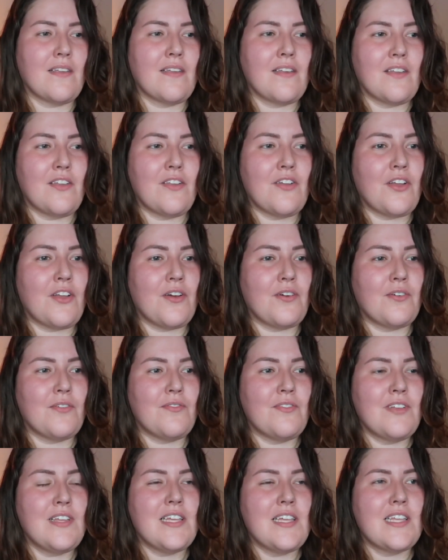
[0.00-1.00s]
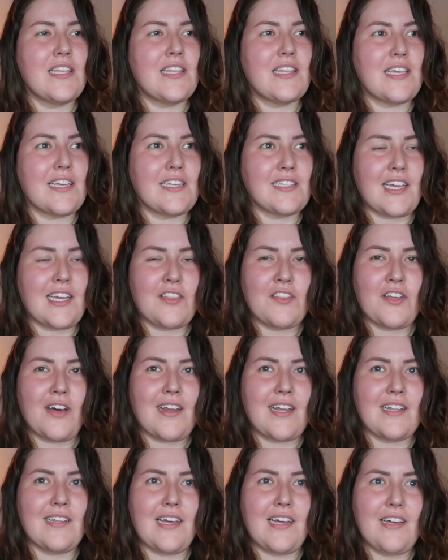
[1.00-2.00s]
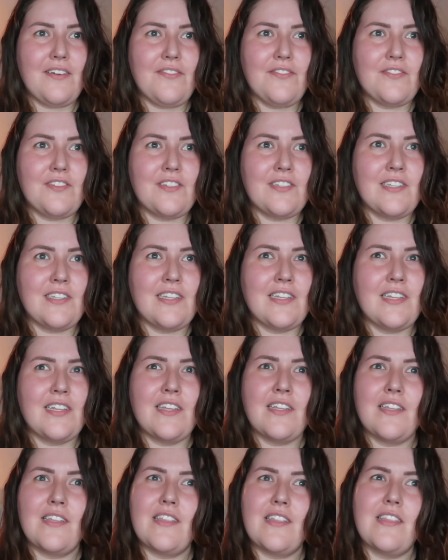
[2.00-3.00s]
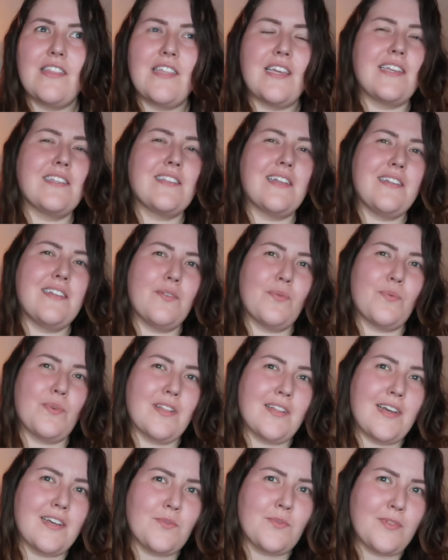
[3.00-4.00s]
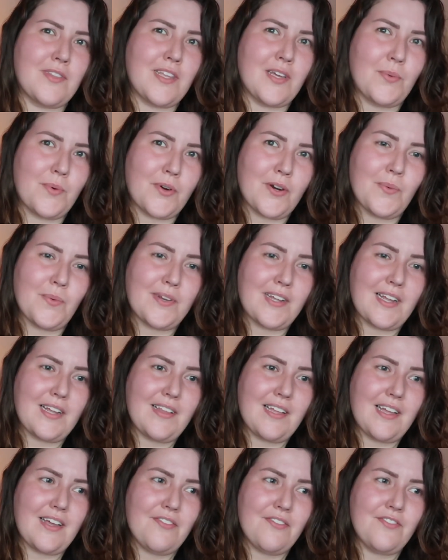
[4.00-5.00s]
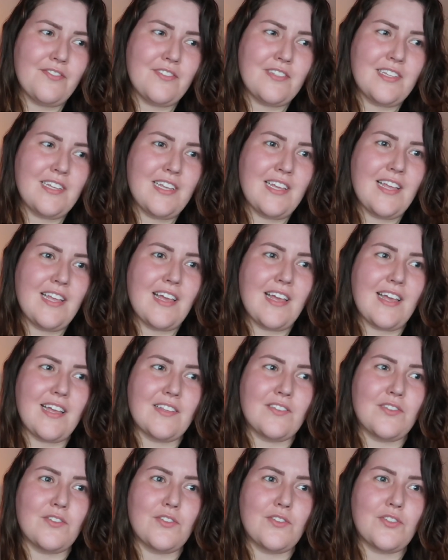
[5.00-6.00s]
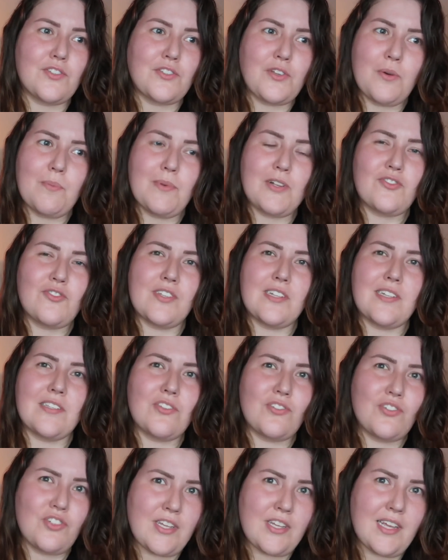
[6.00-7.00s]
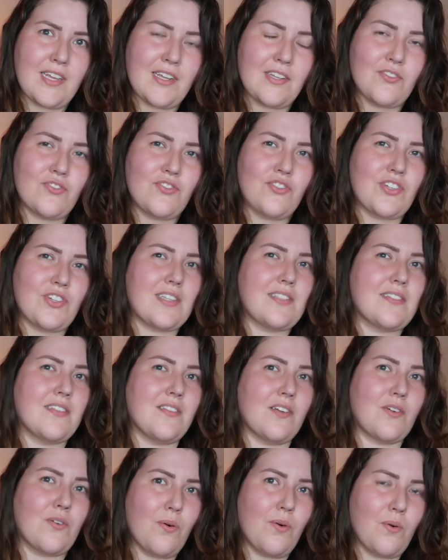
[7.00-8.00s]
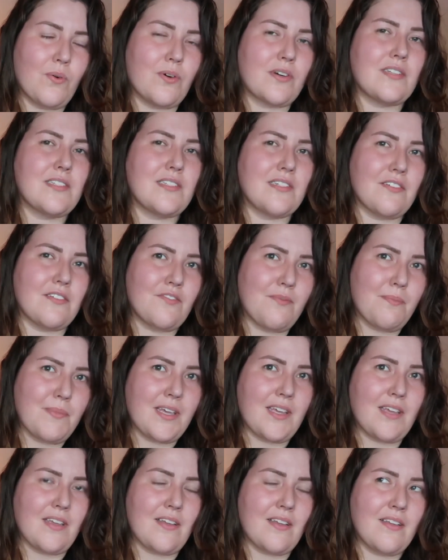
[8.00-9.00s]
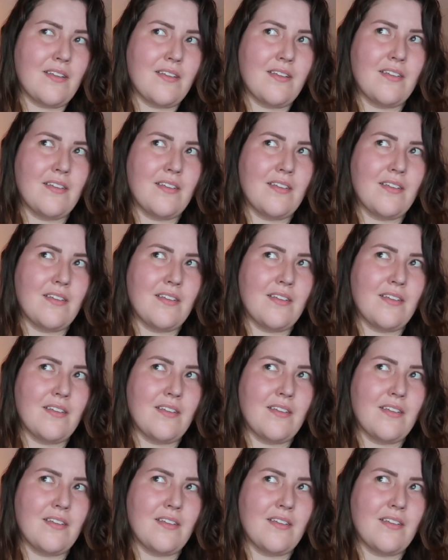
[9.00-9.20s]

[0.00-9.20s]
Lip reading: you know, things I thought I left, things I didn't realize what they were when I left, and so much that has changed just in the course of me